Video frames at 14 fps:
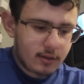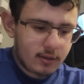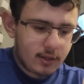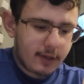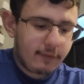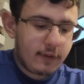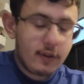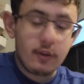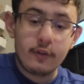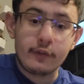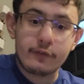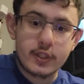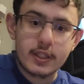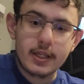If
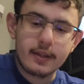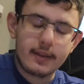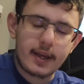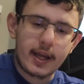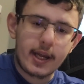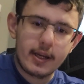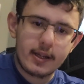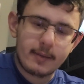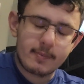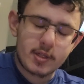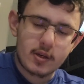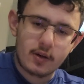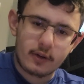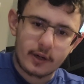you've seen that, I'm
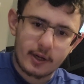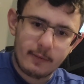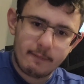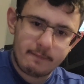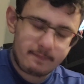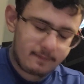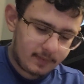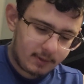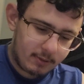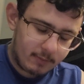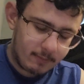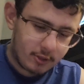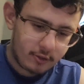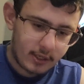sorry.
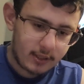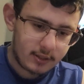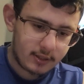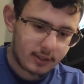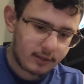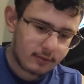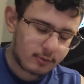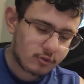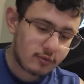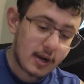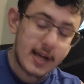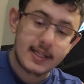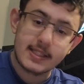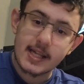I'm
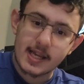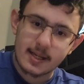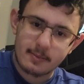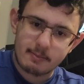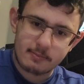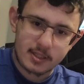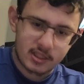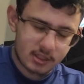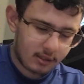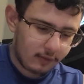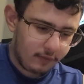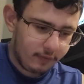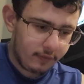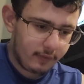correcting
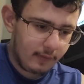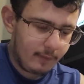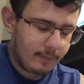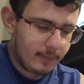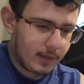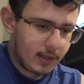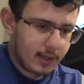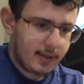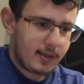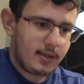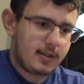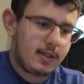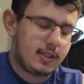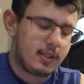myself
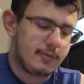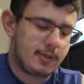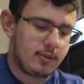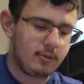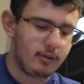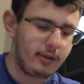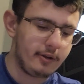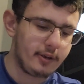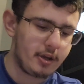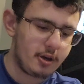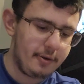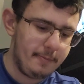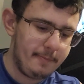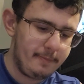as we go along
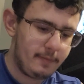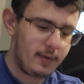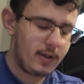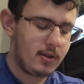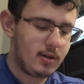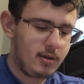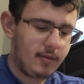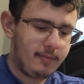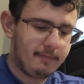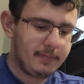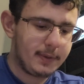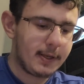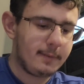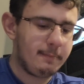here.
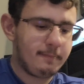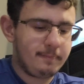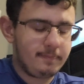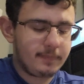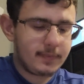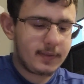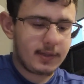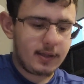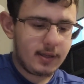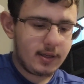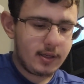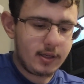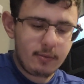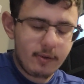But
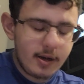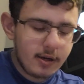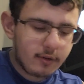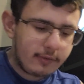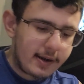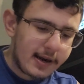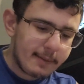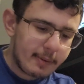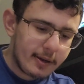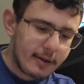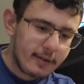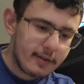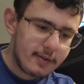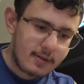you want to grab
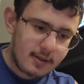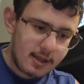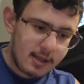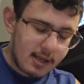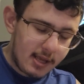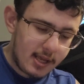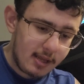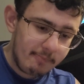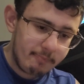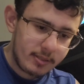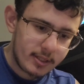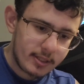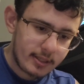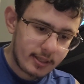the
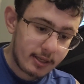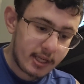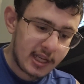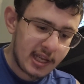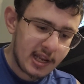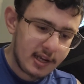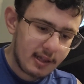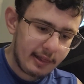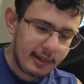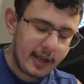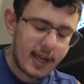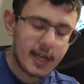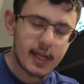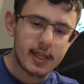hips and
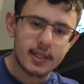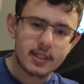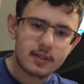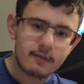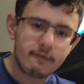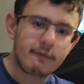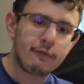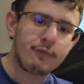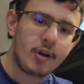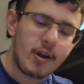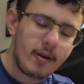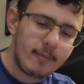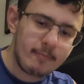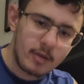legs
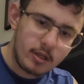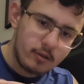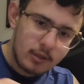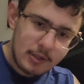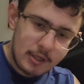from